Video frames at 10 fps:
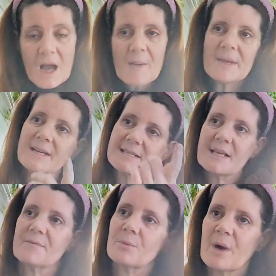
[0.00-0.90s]
I mean,
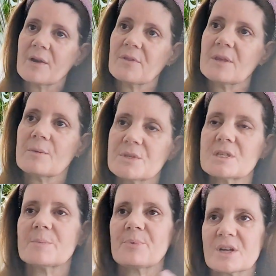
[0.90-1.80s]
except for one thing, which is
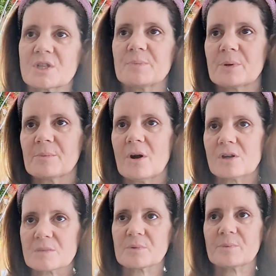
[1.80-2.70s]
a brush to put in the
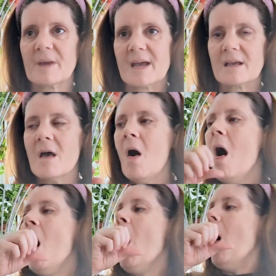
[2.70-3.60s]
hospital bag.
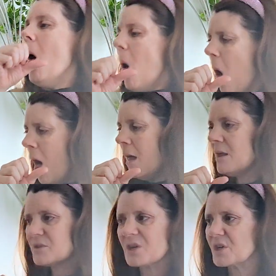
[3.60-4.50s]

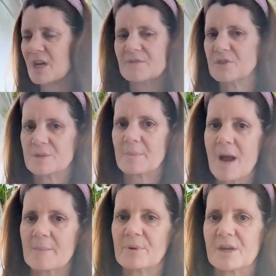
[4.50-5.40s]
So I don't have to use
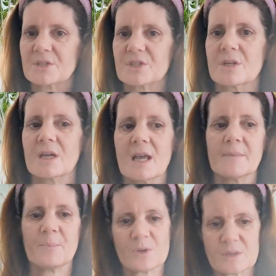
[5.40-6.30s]
my brush
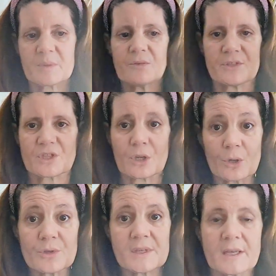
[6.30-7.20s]
and possibly risk
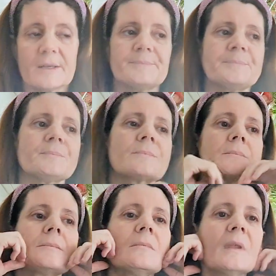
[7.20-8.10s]
losing it
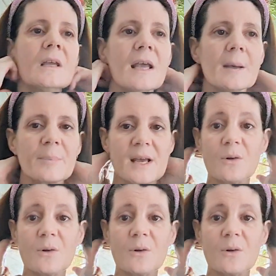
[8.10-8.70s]
at play.